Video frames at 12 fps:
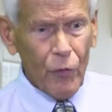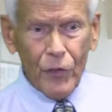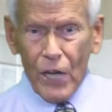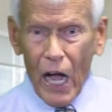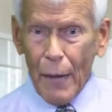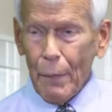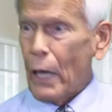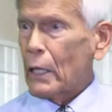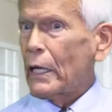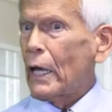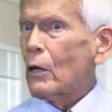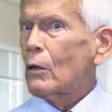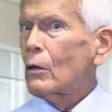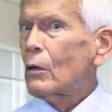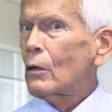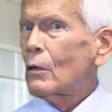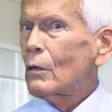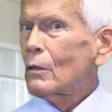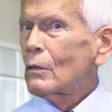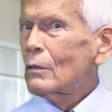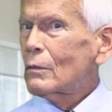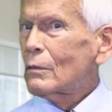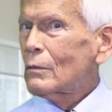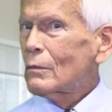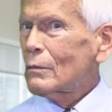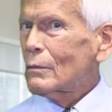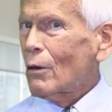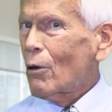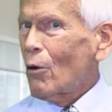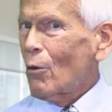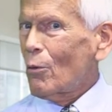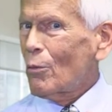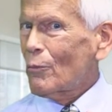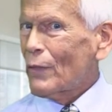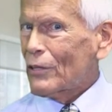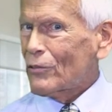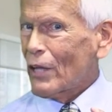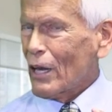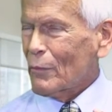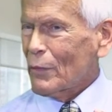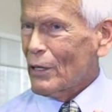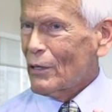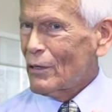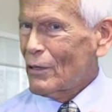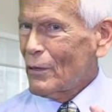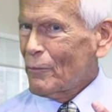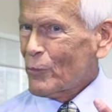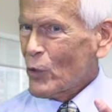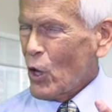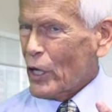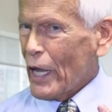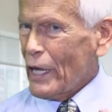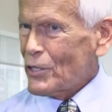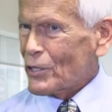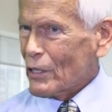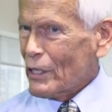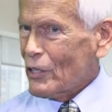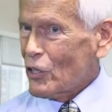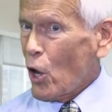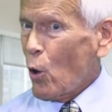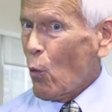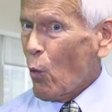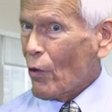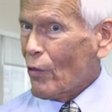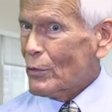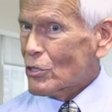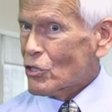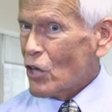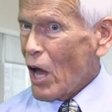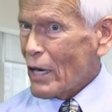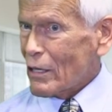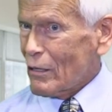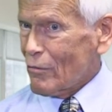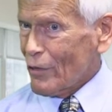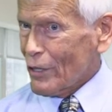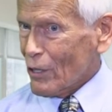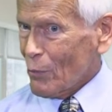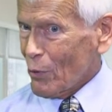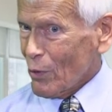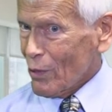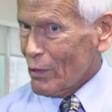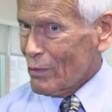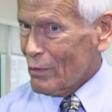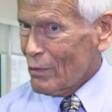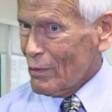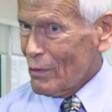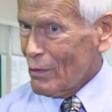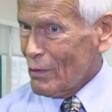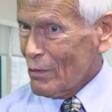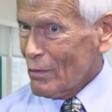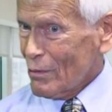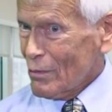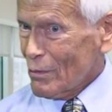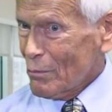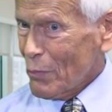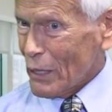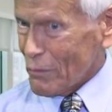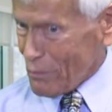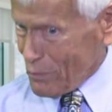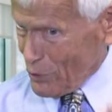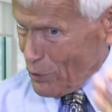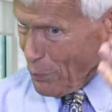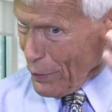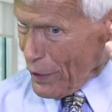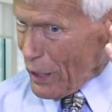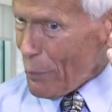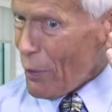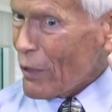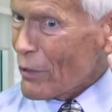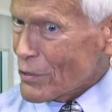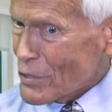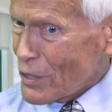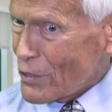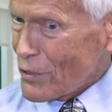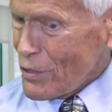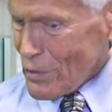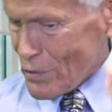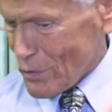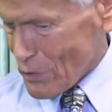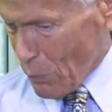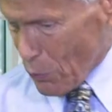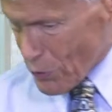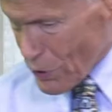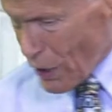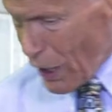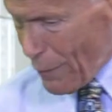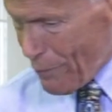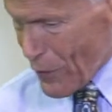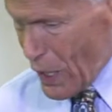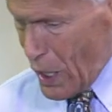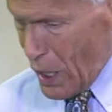of the time. Again. Oh, that's telling me occasionally, no, one of them is not available. But you're picking up on it, listening to this? So most of the time,